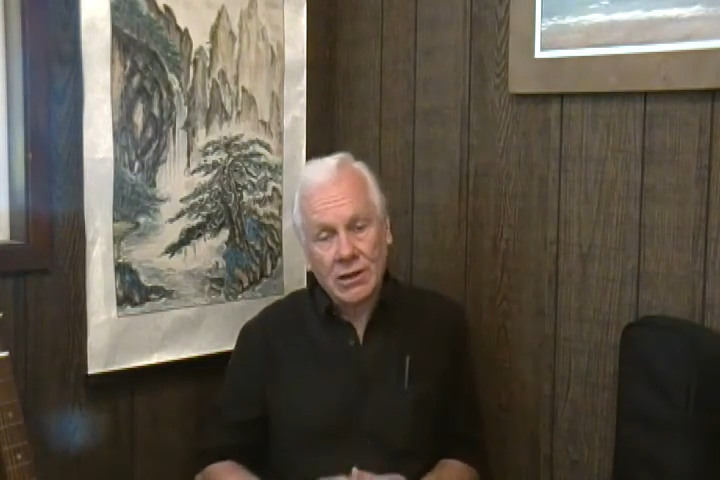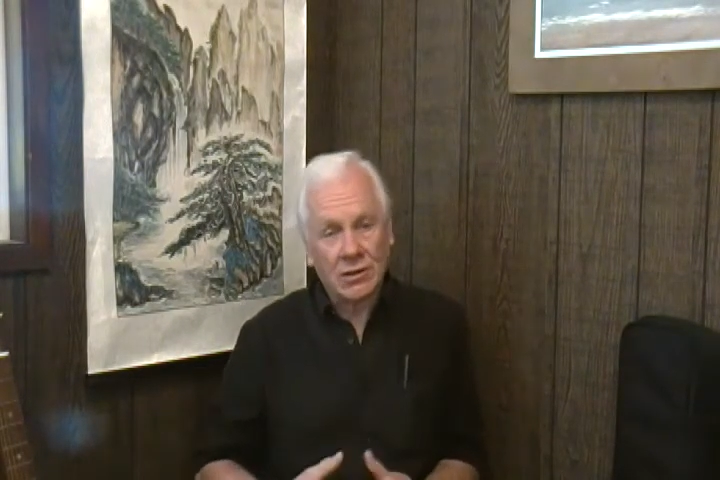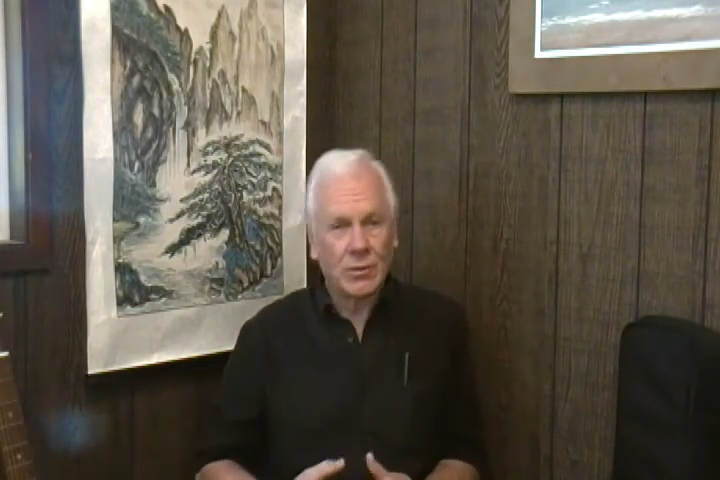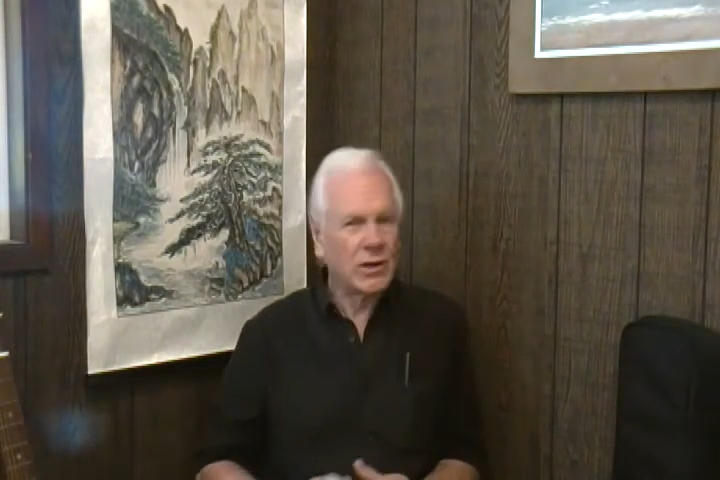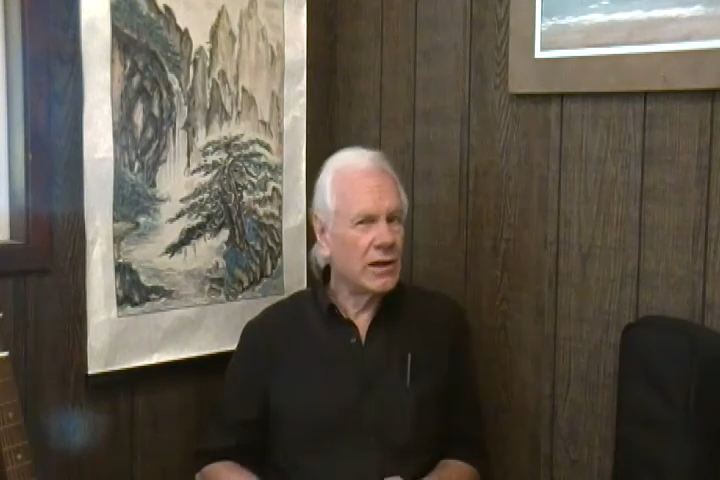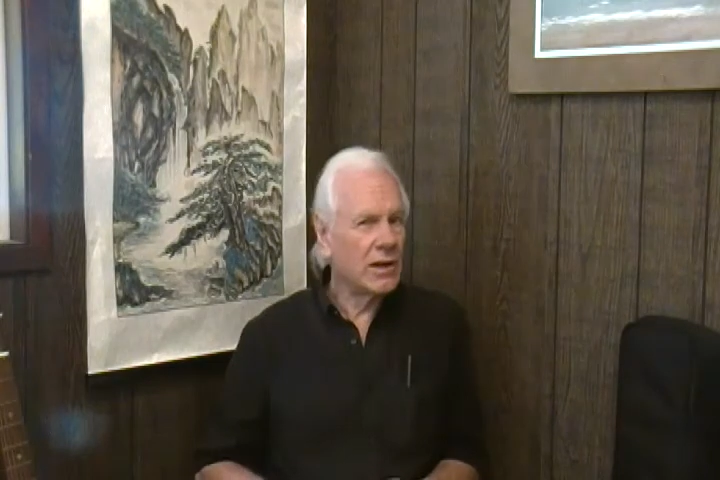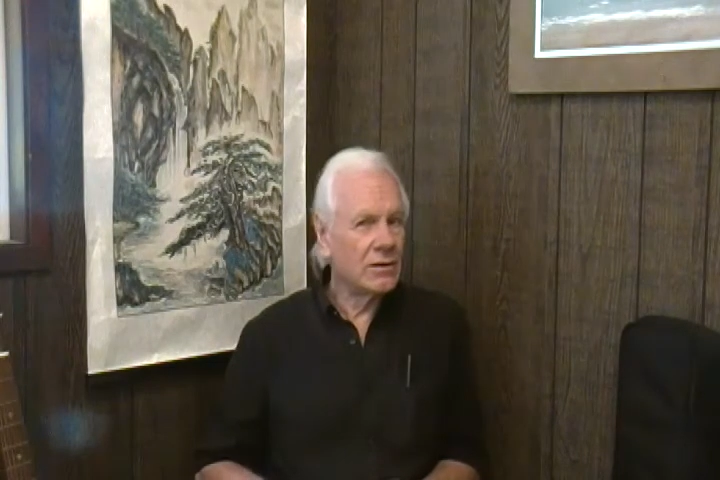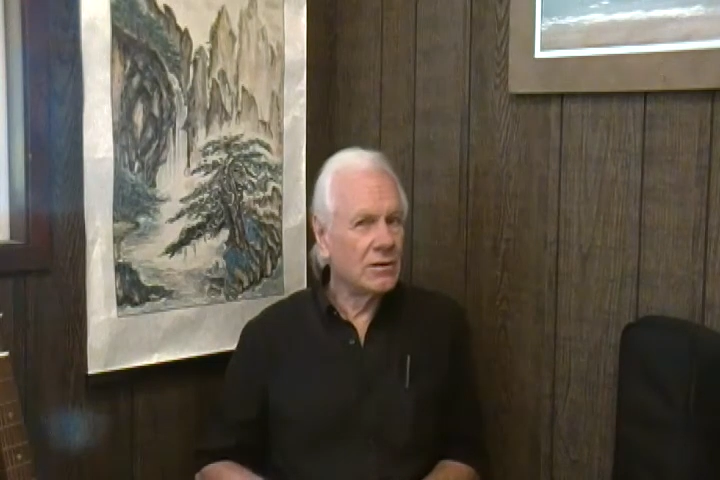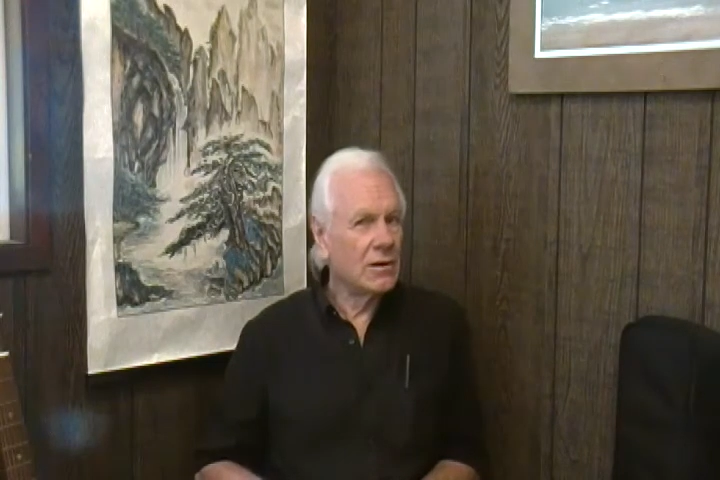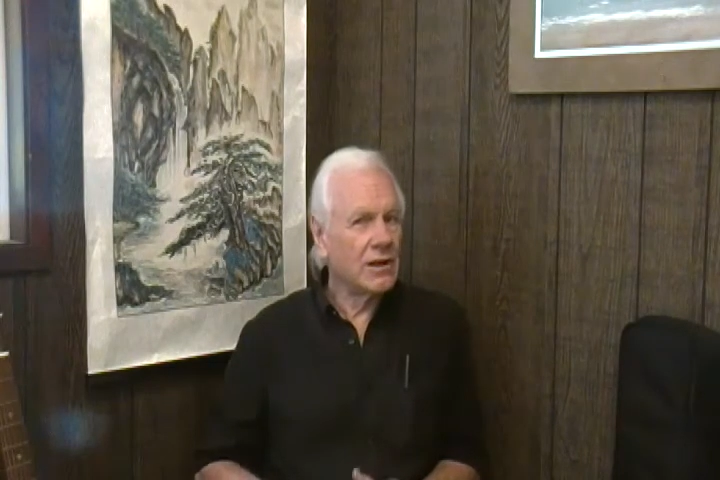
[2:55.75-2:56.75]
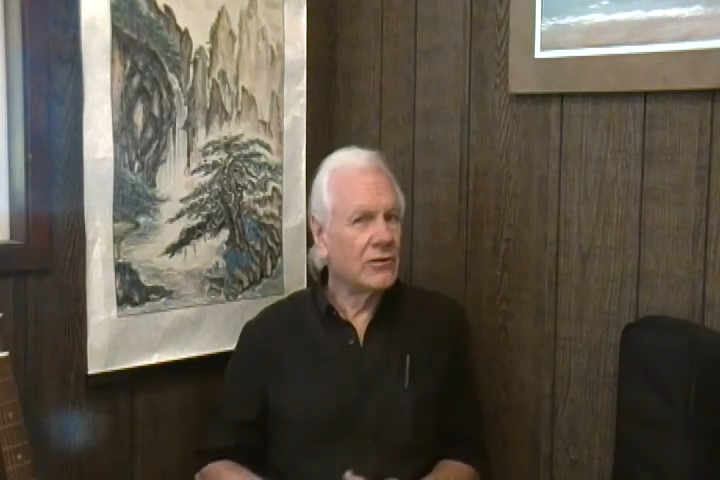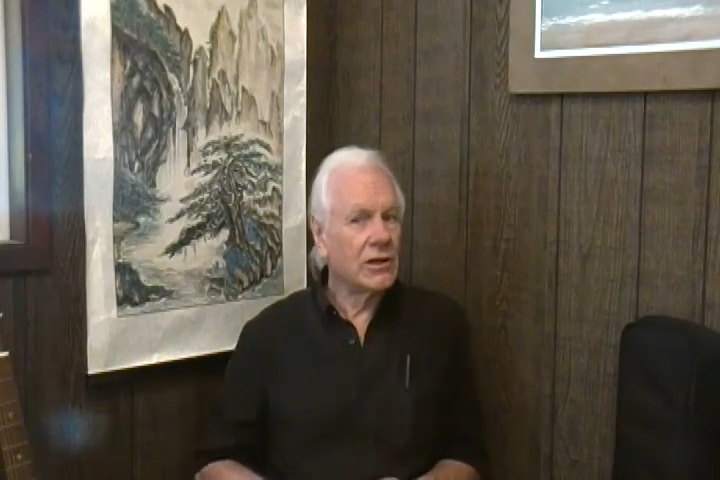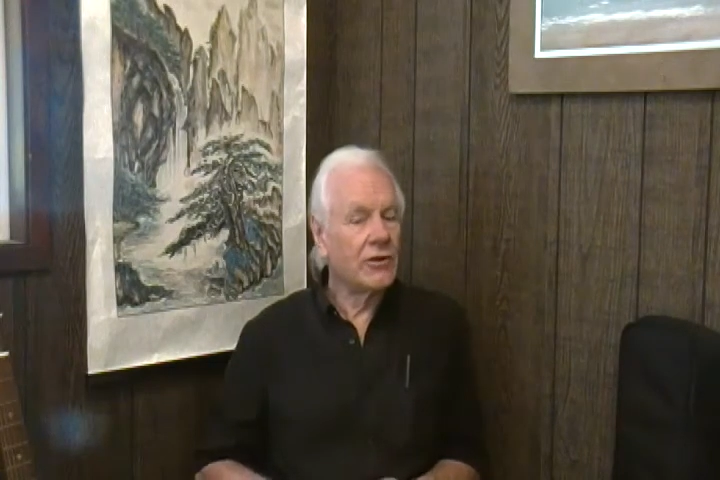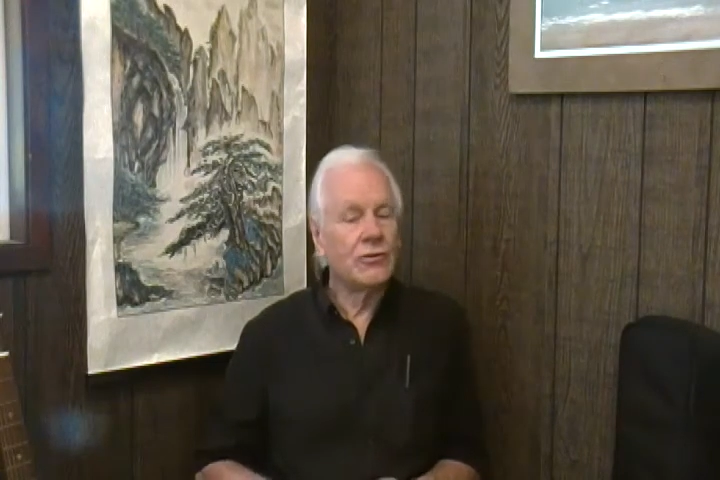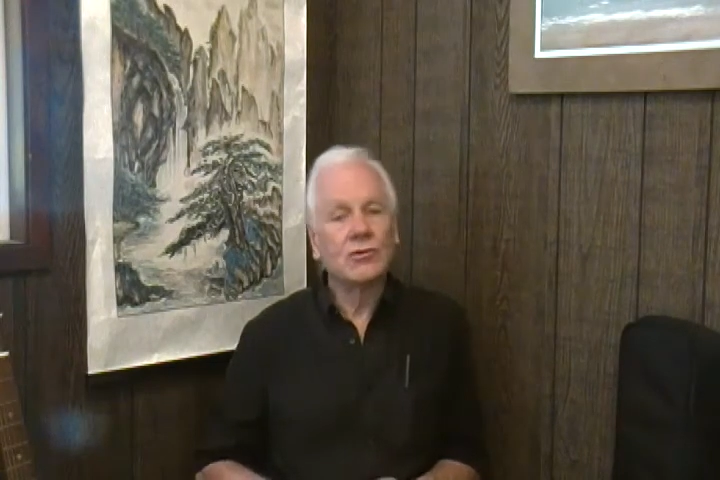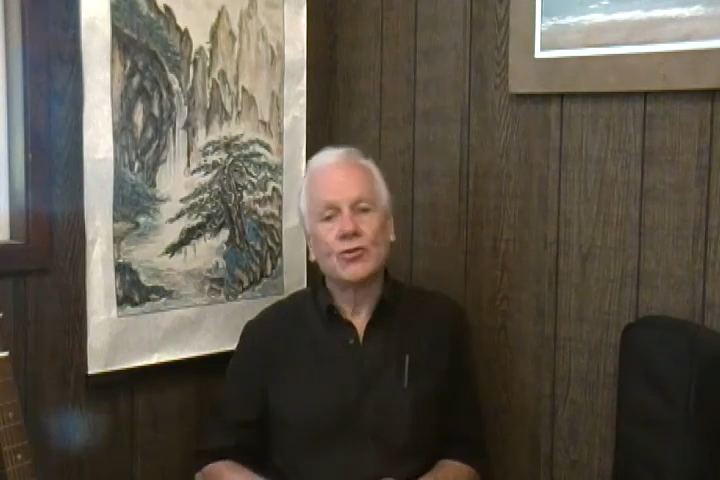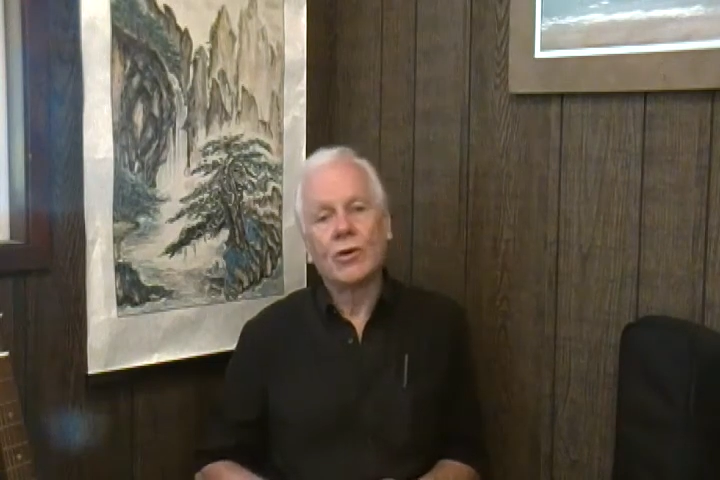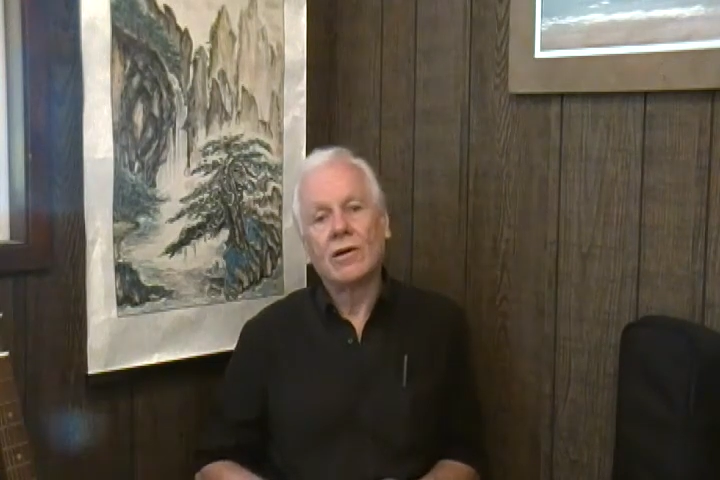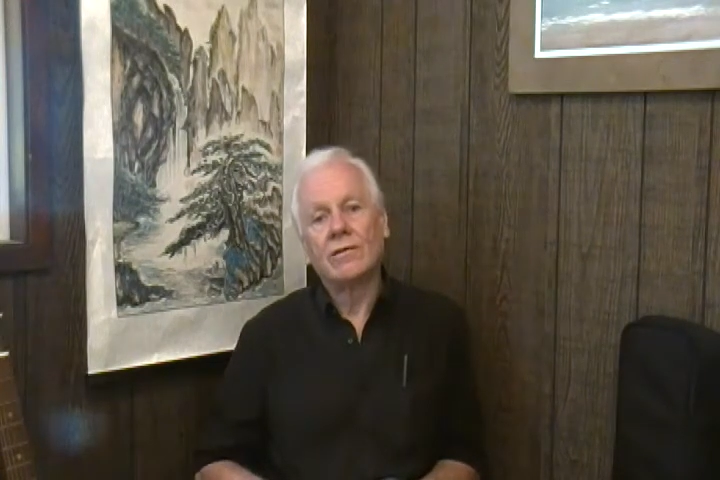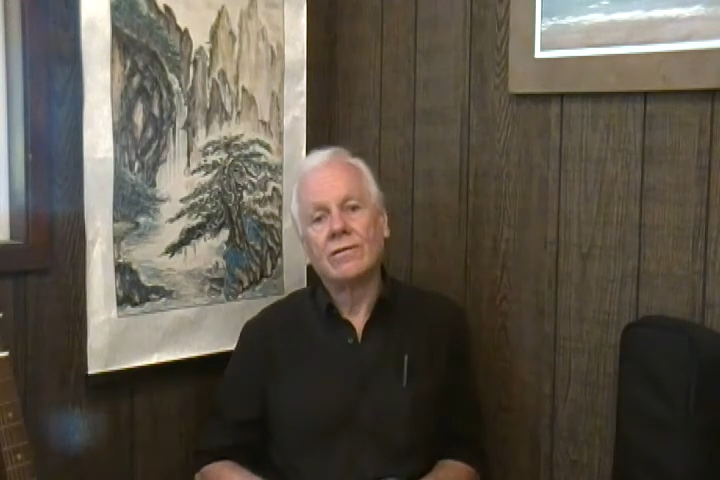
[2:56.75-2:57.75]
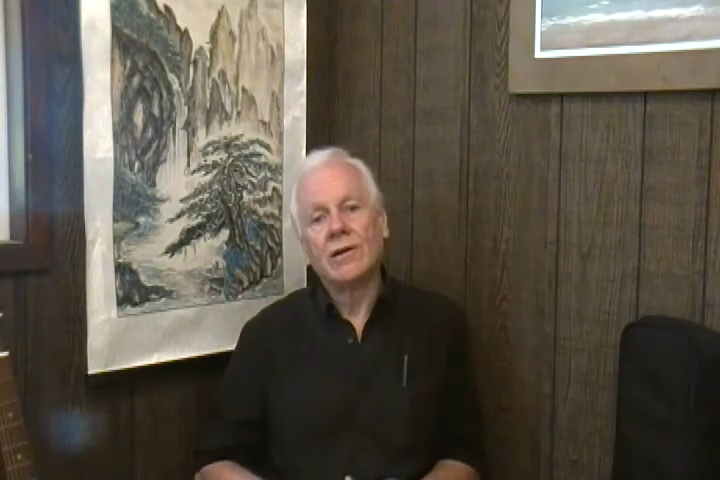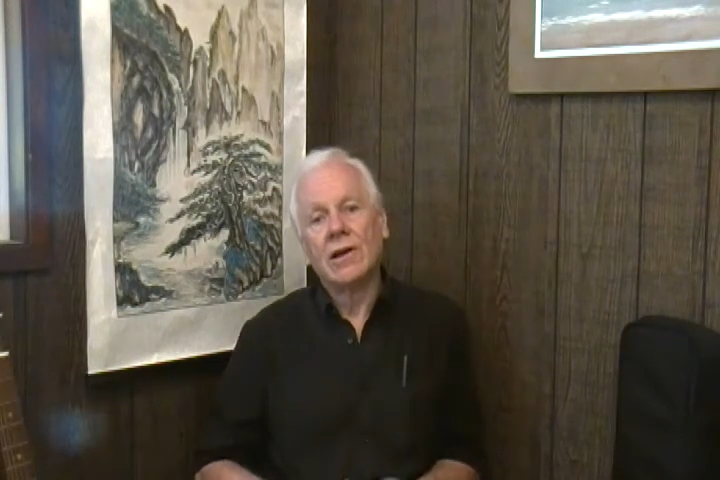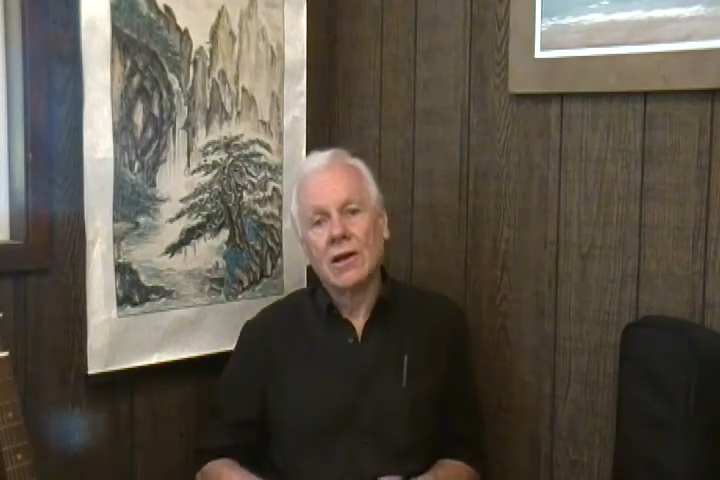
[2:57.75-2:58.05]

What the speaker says: in about 111, 112